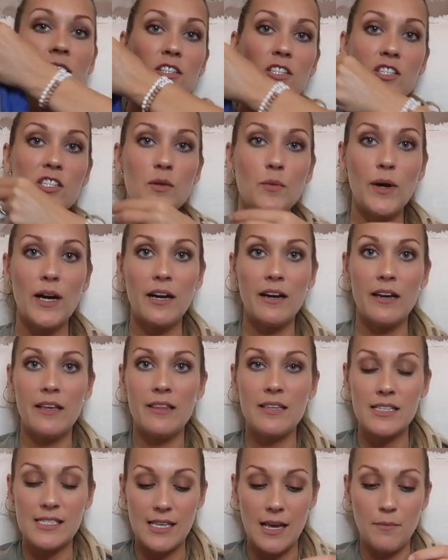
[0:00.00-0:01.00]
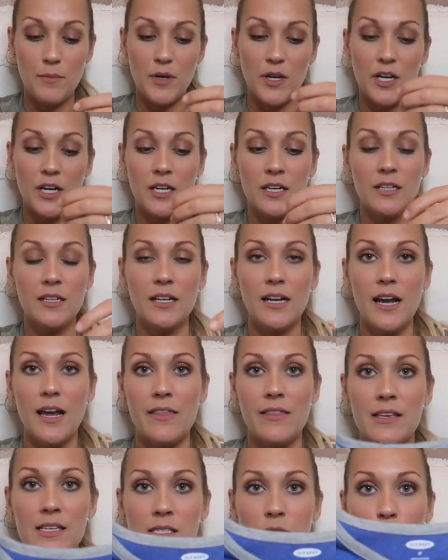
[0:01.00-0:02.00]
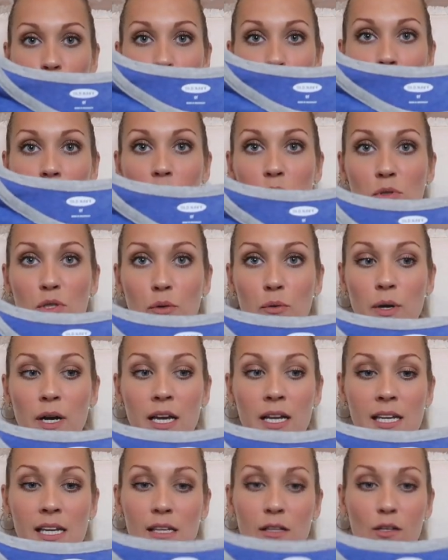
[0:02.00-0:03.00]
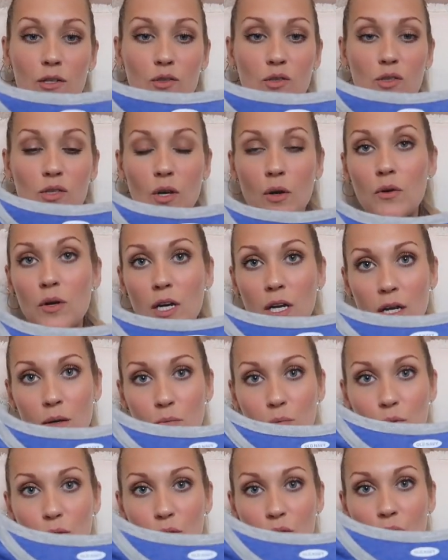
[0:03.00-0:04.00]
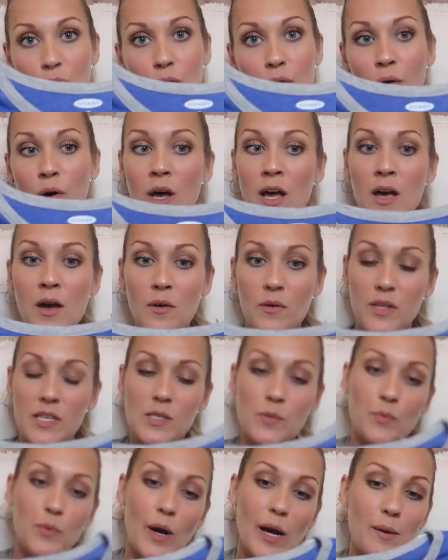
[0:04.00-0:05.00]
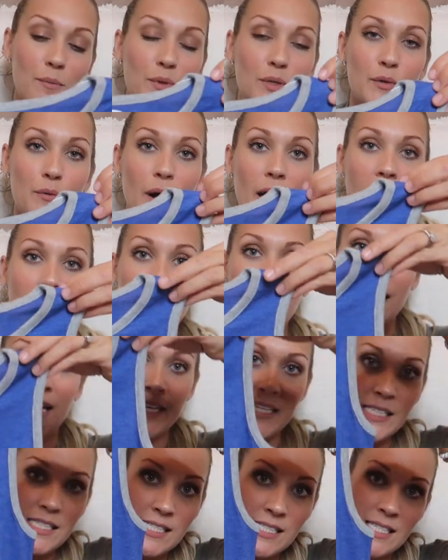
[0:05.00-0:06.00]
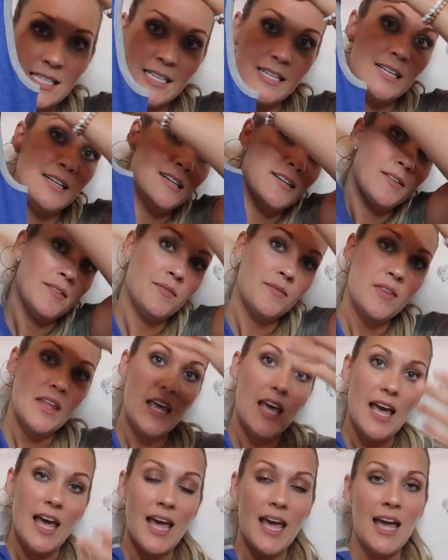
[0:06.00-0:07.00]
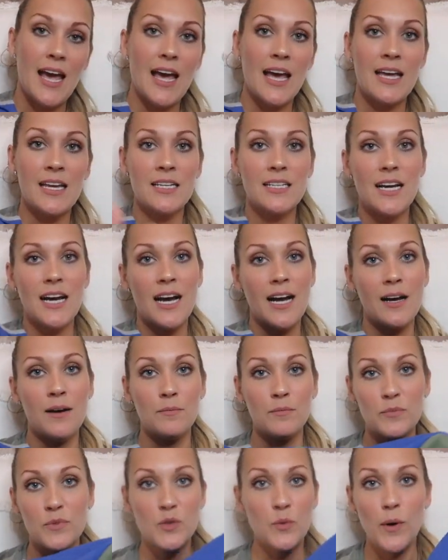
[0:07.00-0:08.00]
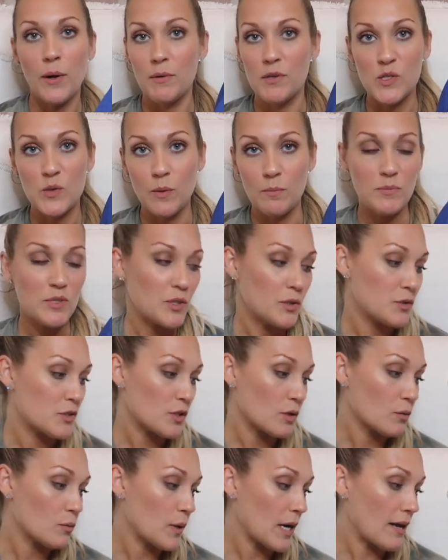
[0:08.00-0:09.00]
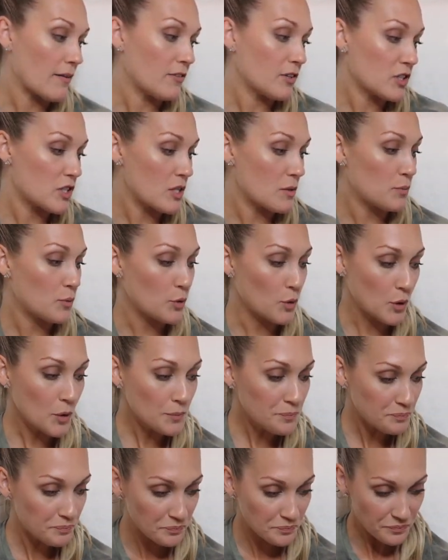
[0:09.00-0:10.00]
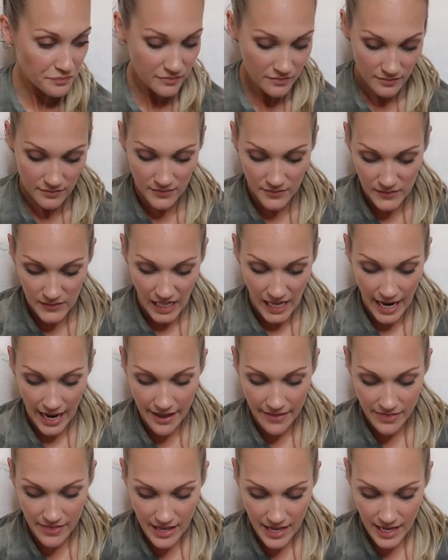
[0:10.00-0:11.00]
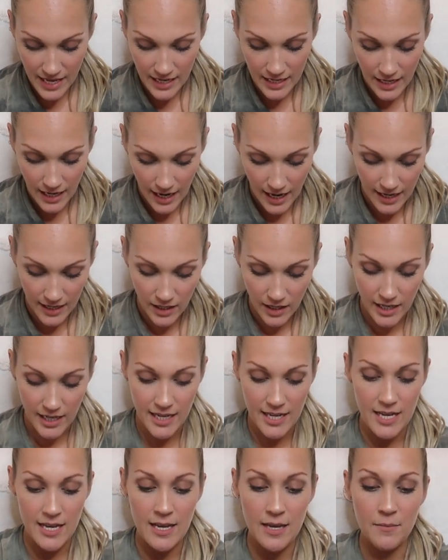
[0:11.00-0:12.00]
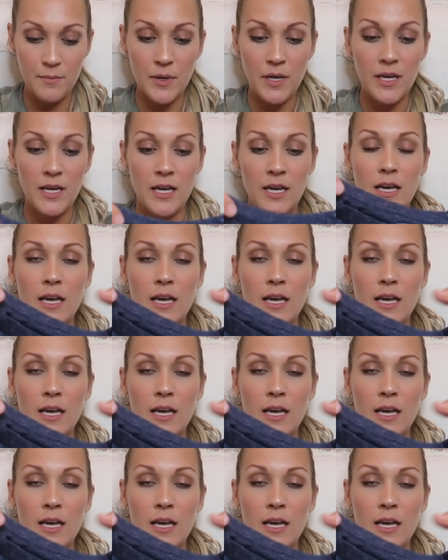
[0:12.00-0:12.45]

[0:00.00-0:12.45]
just to wear it in the summer in this royal blue one. He looks so good in blue, his bright blue eyes, and um, to wear with swimsuits or whatever to the pool. And then I got him